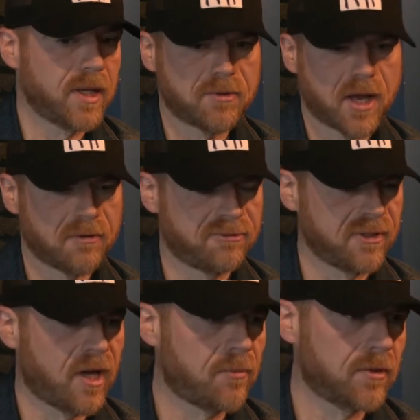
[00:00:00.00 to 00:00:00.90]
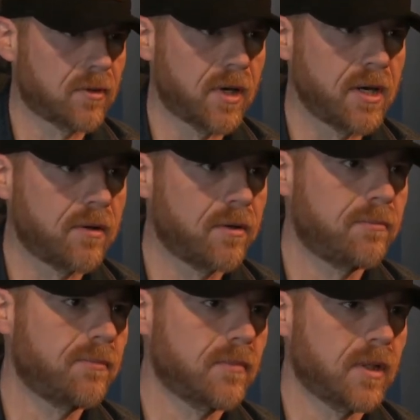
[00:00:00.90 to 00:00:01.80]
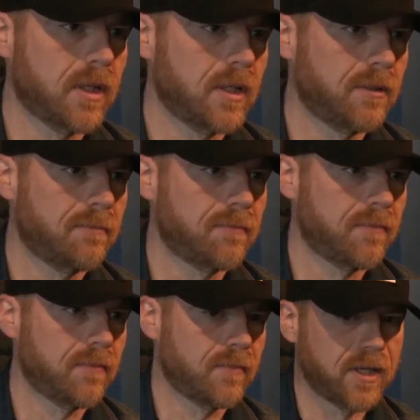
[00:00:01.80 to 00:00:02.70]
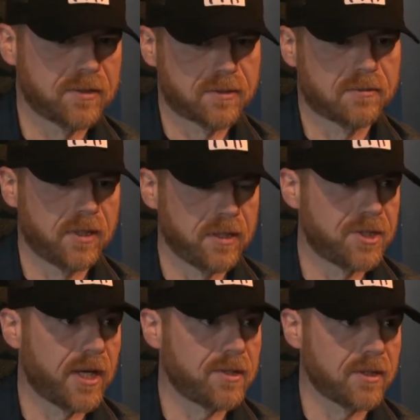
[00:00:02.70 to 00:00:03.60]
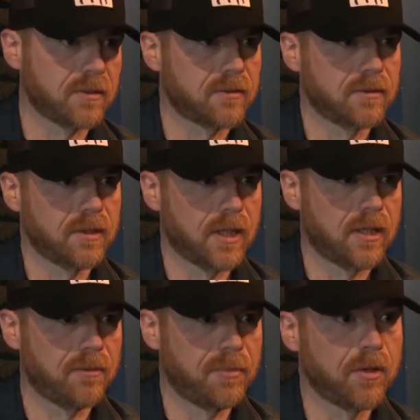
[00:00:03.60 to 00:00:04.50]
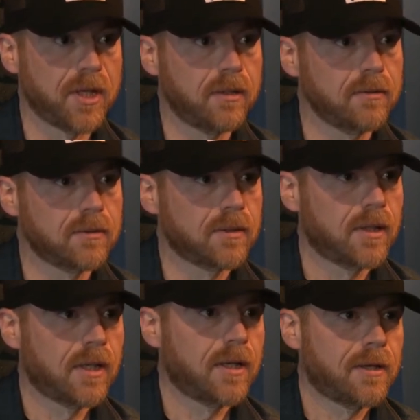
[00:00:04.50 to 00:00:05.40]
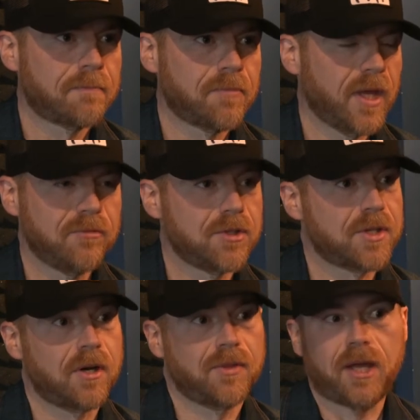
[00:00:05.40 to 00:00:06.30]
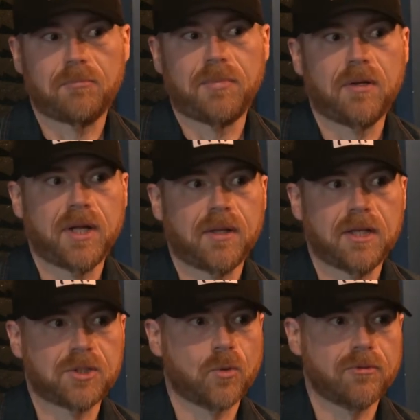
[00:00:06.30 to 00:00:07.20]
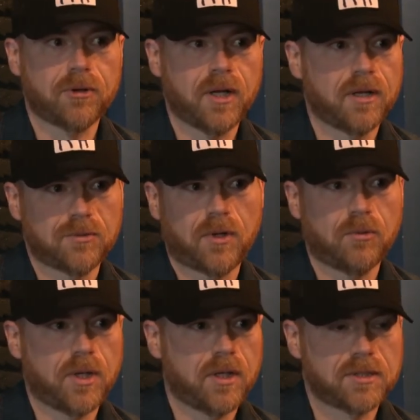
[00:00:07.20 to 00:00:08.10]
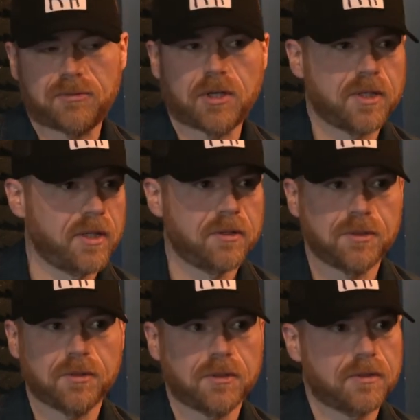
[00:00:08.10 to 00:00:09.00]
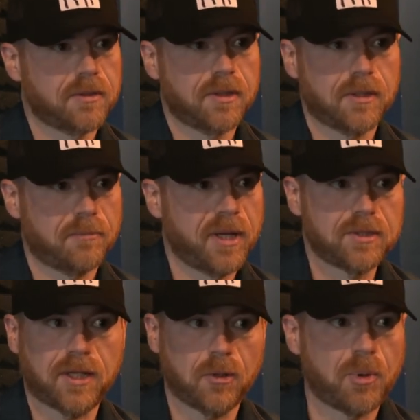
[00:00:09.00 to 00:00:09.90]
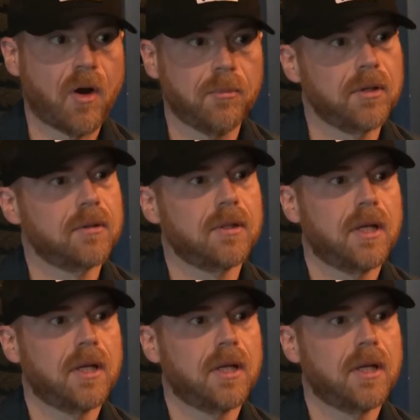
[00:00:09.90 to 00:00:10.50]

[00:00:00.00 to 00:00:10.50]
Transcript: they've got a phenomenal green room um, that's the adjacent uh, building. Mm-hmm. They've just turned that building, that storefront is what it was. They've turned it into basically an apartment.